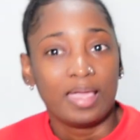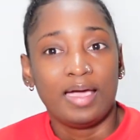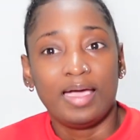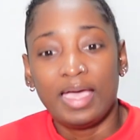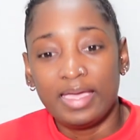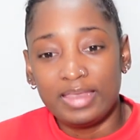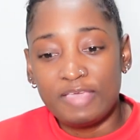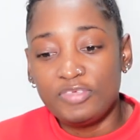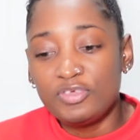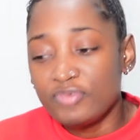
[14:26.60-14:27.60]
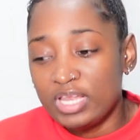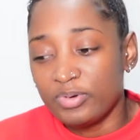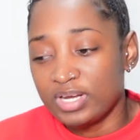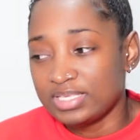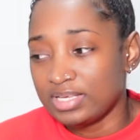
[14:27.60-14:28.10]
And if you really
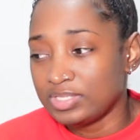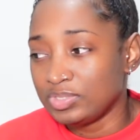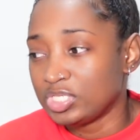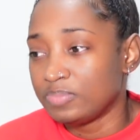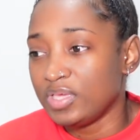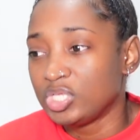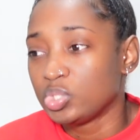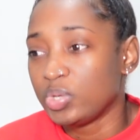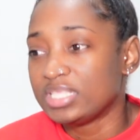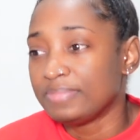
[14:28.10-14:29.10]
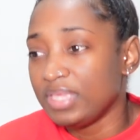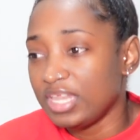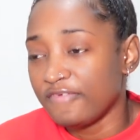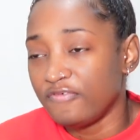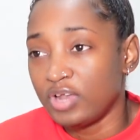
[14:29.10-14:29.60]
want a tattoo, just make sure it's meaningful.